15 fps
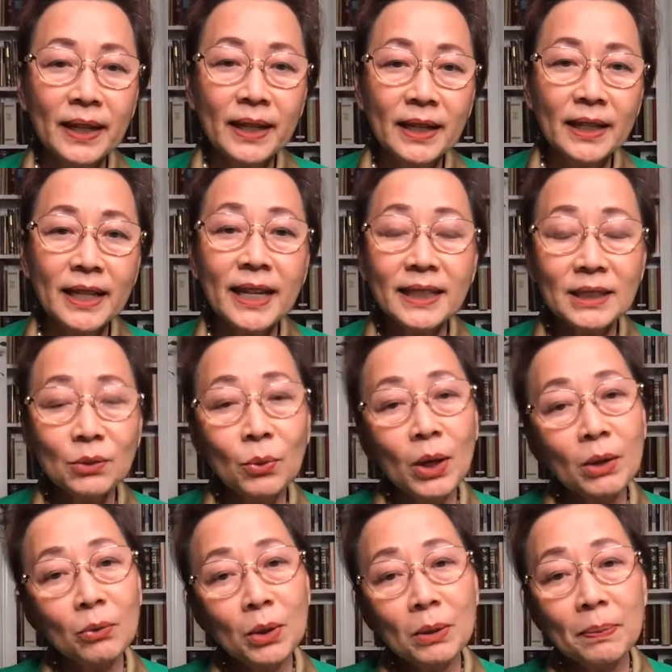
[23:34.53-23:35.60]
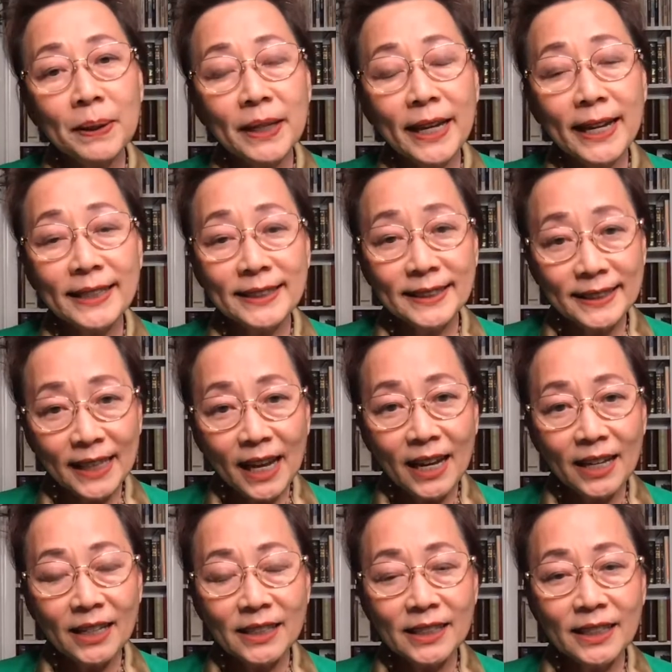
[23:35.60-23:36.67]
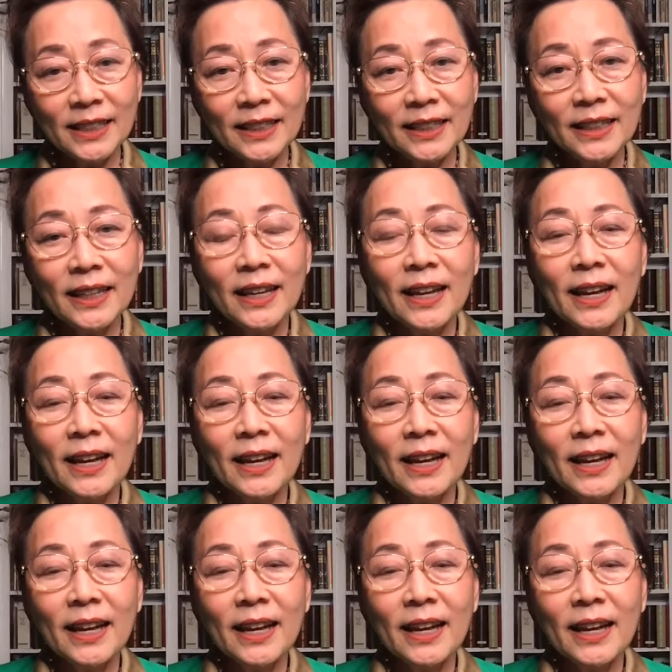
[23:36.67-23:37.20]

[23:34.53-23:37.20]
next one will be anxiety,